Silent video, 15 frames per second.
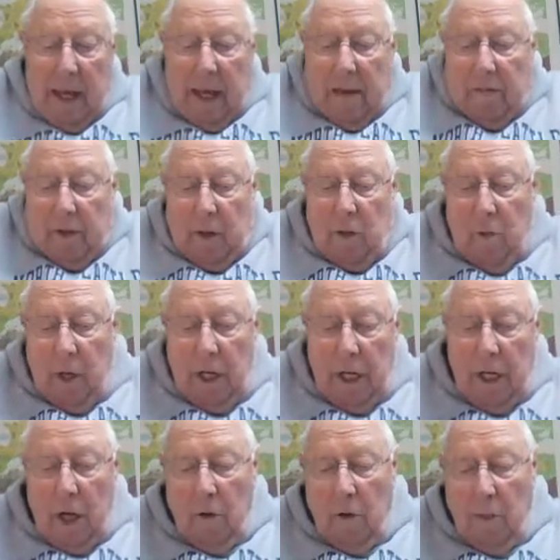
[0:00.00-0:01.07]
if you want to
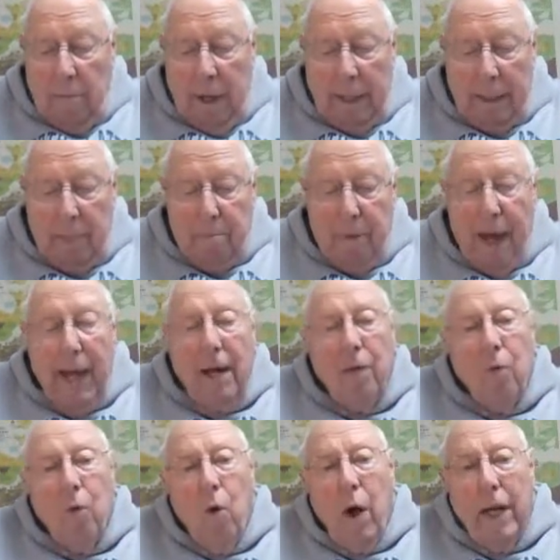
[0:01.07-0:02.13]
know about the Battle
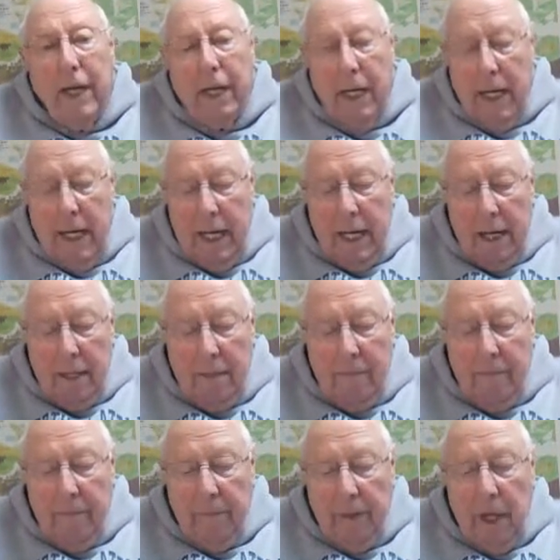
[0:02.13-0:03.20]
of Guadalcanal,
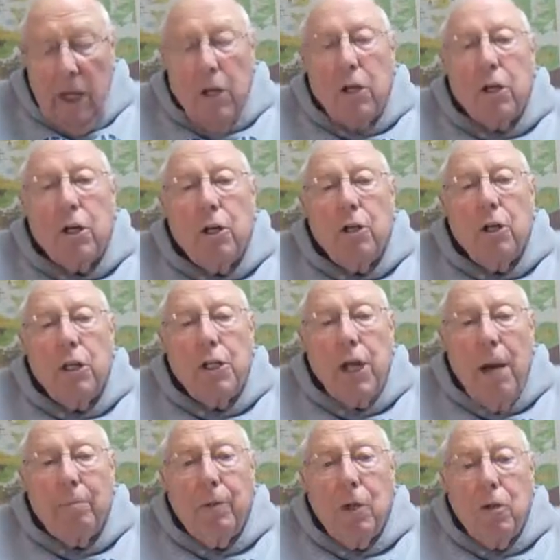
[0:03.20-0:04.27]
turn to
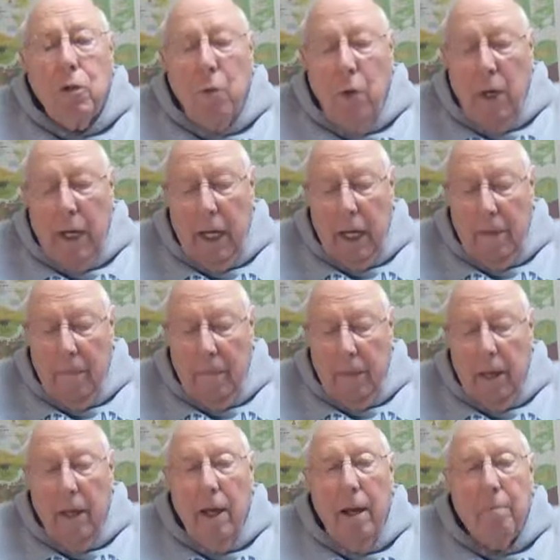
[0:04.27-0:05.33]
chapter 20,
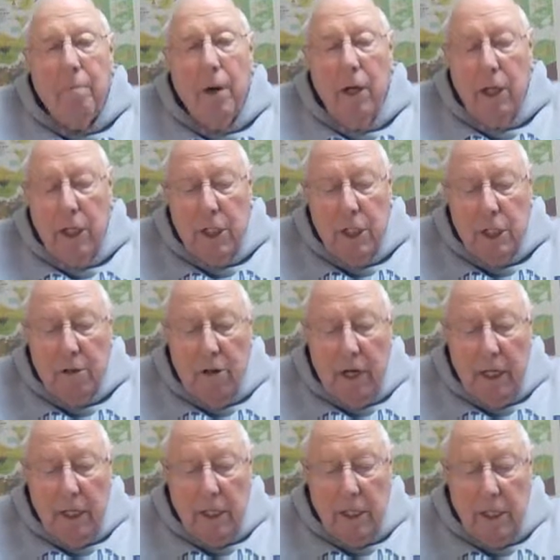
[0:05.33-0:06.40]
America
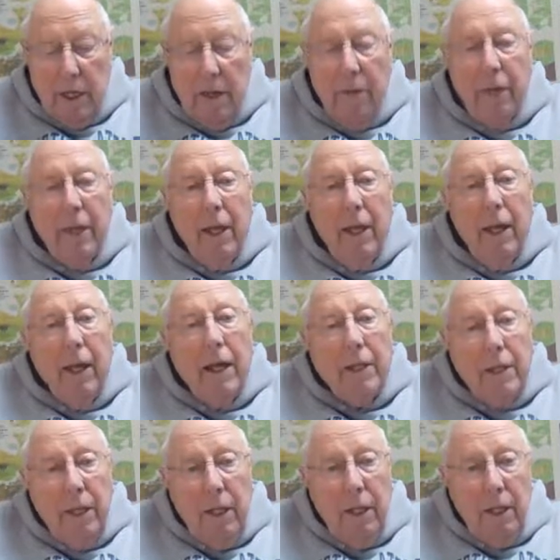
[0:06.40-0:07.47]
Strikes.
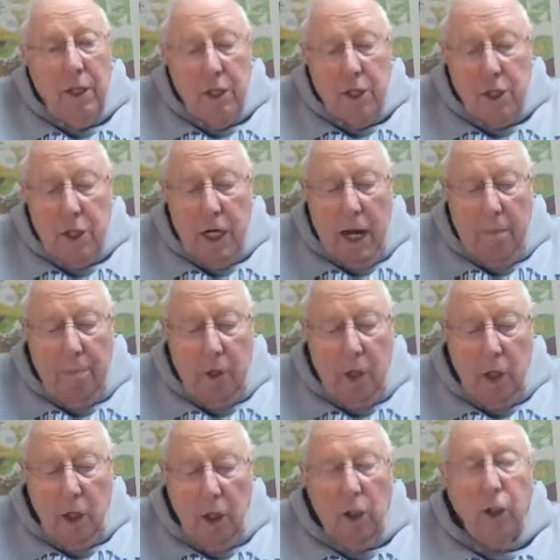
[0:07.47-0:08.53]
This chapter
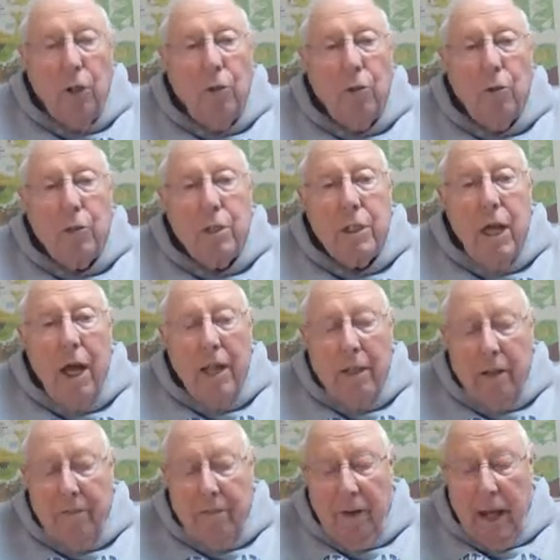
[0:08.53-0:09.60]
includes
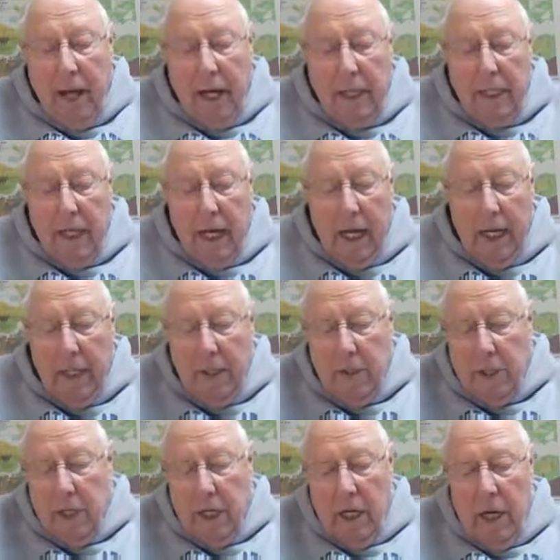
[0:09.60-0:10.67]
the Flying
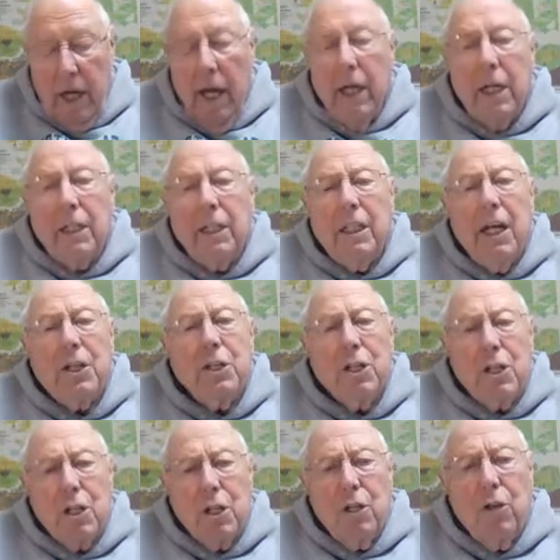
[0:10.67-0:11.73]
Tigers,
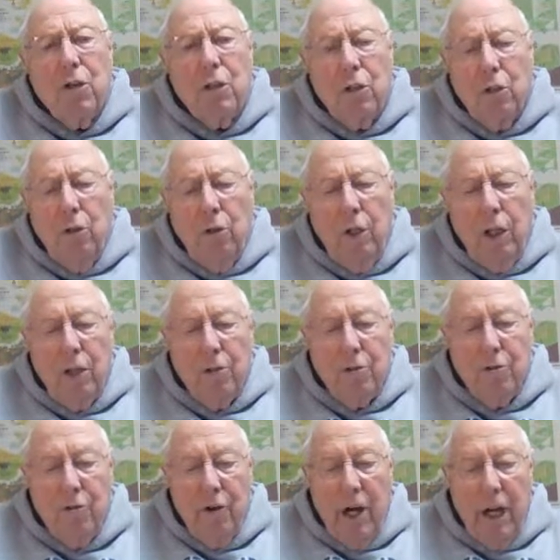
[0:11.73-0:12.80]
touches on
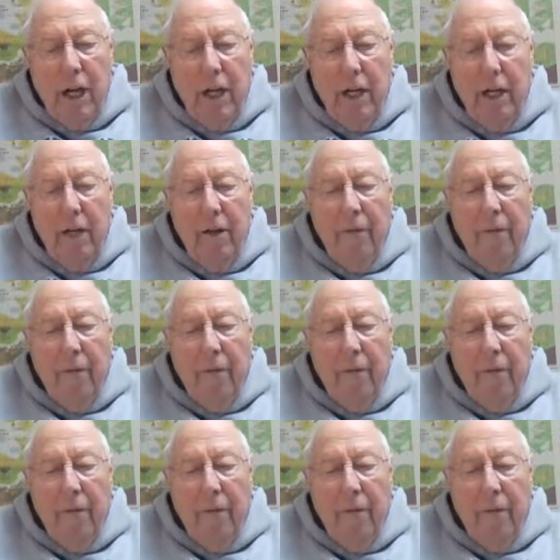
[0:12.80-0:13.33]
Doolittle's raid,